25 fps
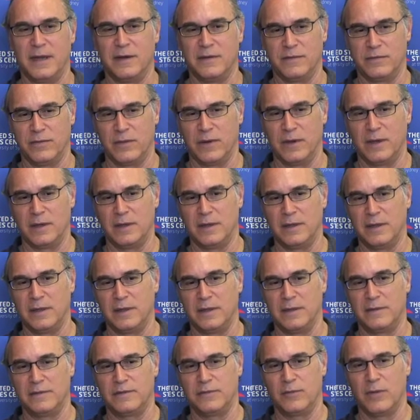one
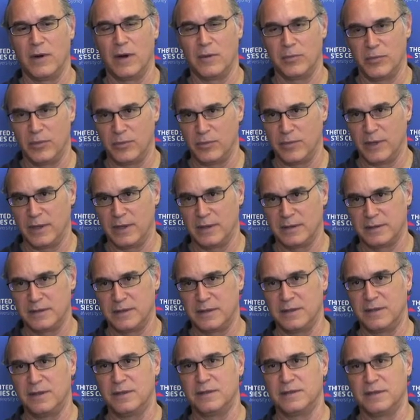of wampum belts
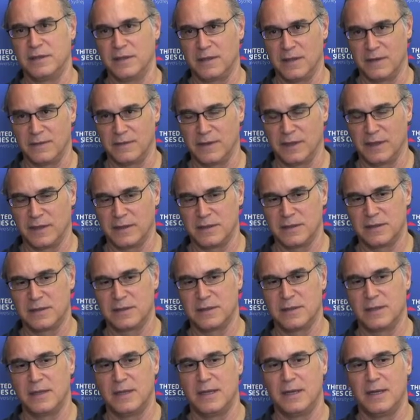and their significance,
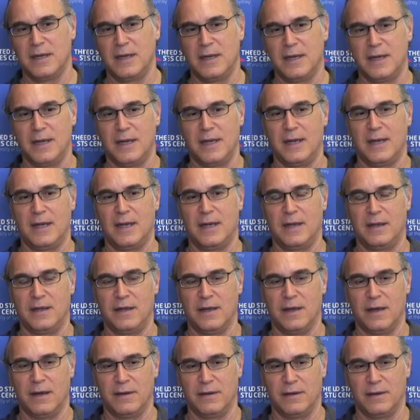and
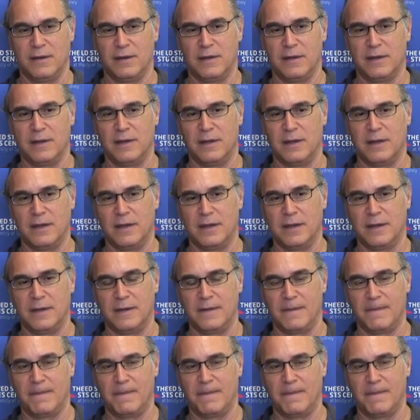the other,